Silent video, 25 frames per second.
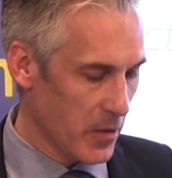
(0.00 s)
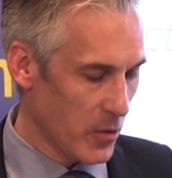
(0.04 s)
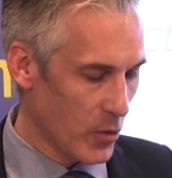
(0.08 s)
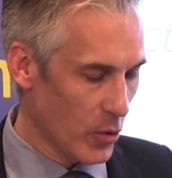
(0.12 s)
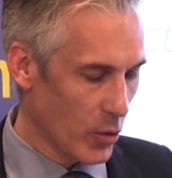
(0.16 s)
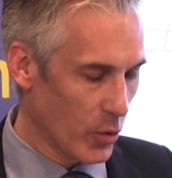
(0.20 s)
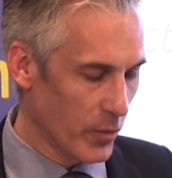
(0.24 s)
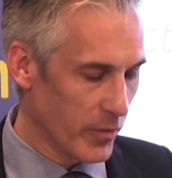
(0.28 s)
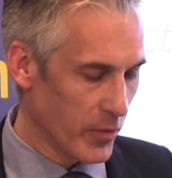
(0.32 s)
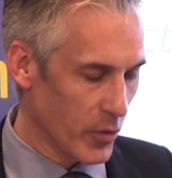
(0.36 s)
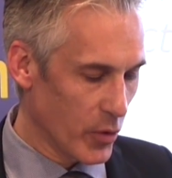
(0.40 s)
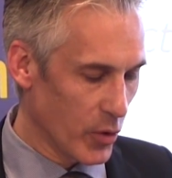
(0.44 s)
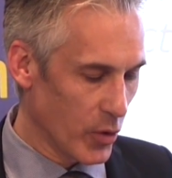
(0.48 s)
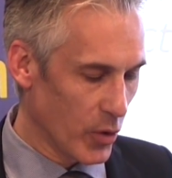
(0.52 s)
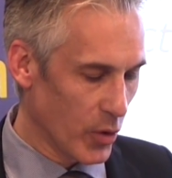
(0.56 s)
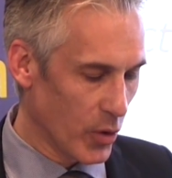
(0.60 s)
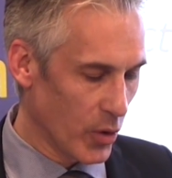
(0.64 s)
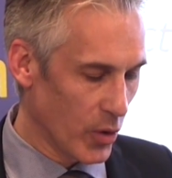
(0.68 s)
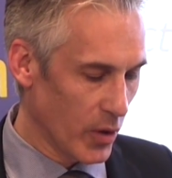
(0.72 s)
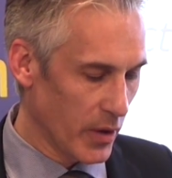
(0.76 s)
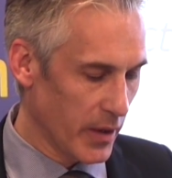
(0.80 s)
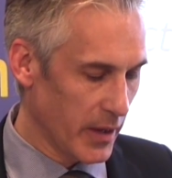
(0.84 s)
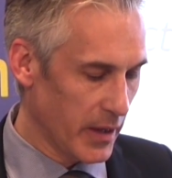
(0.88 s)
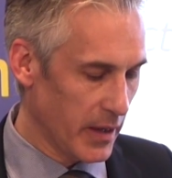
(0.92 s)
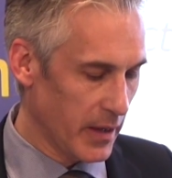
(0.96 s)

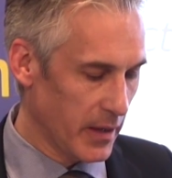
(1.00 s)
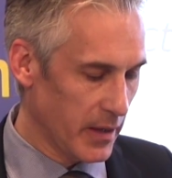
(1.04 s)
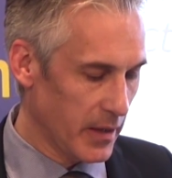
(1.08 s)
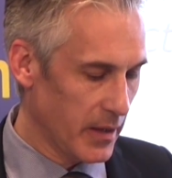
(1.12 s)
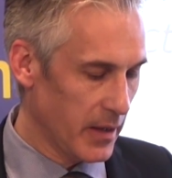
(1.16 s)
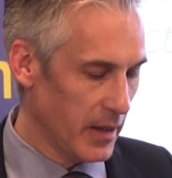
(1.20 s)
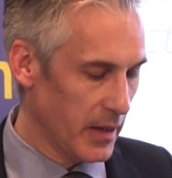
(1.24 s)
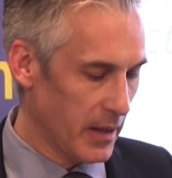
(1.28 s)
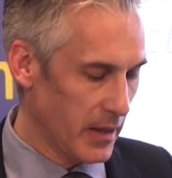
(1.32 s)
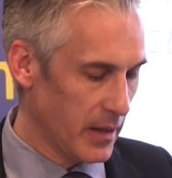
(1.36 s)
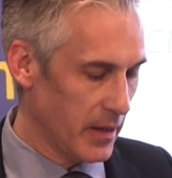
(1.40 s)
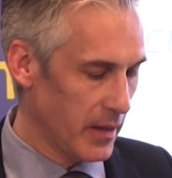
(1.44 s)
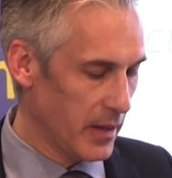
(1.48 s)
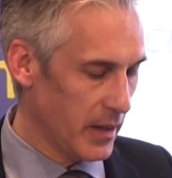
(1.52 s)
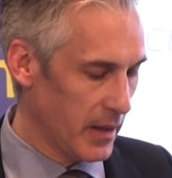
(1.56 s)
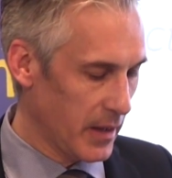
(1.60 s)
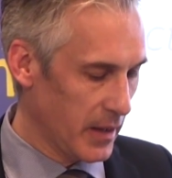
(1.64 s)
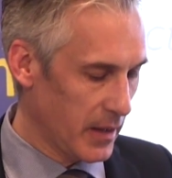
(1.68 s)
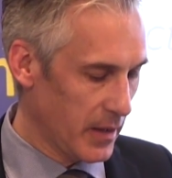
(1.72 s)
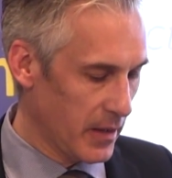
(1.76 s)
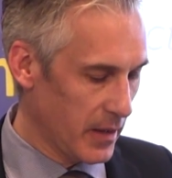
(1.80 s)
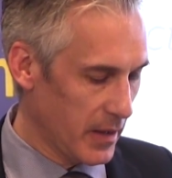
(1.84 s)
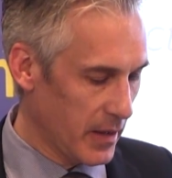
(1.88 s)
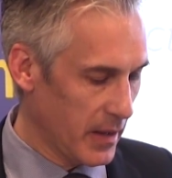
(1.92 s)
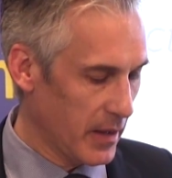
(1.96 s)
overall
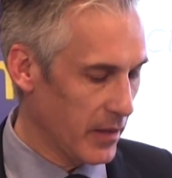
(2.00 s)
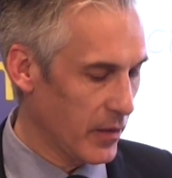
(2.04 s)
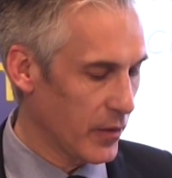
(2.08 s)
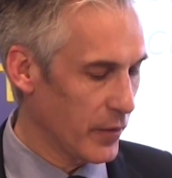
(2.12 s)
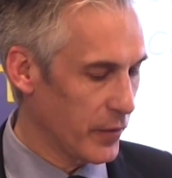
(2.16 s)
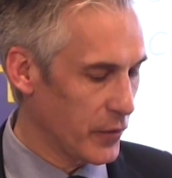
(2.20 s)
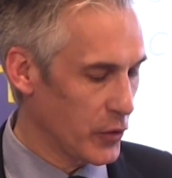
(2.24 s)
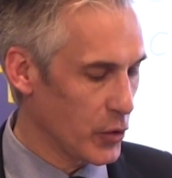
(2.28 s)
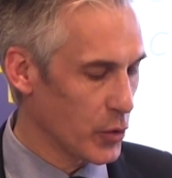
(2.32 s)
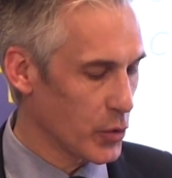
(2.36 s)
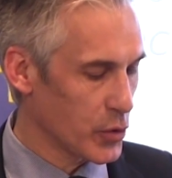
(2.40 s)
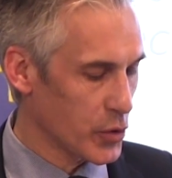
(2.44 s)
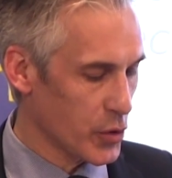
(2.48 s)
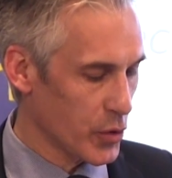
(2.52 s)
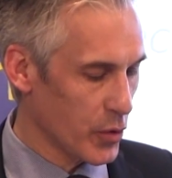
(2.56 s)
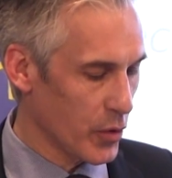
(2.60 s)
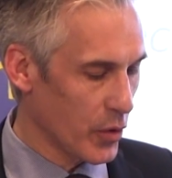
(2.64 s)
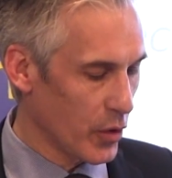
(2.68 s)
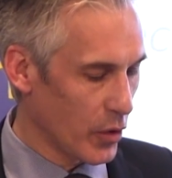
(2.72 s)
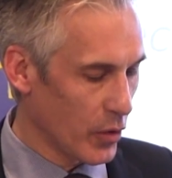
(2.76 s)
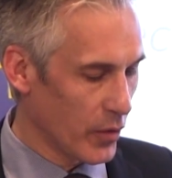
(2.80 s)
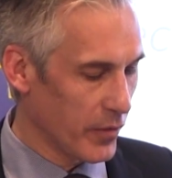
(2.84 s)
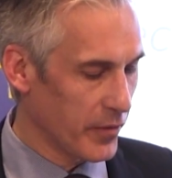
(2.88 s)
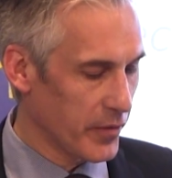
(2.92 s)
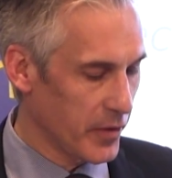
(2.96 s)
in the future
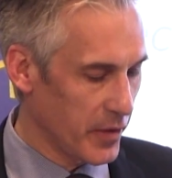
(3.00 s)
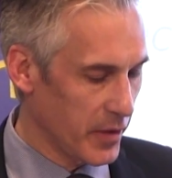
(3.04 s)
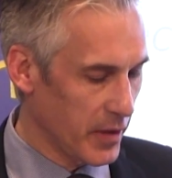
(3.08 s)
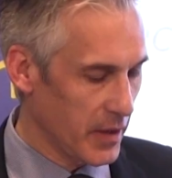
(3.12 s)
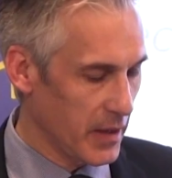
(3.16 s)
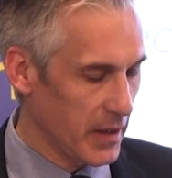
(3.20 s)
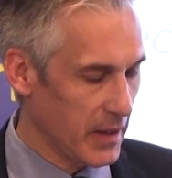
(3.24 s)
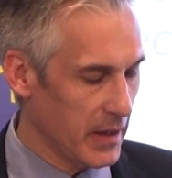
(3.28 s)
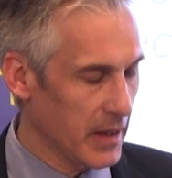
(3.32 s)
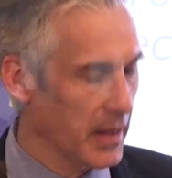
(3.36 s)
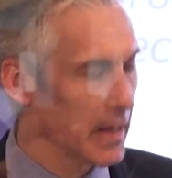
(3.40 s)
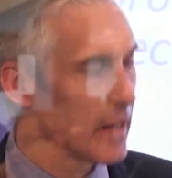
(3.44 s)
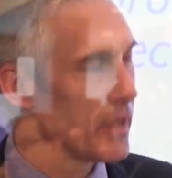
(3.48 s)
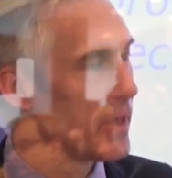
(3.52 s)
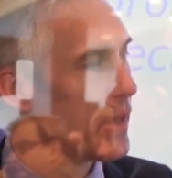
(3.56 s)
of the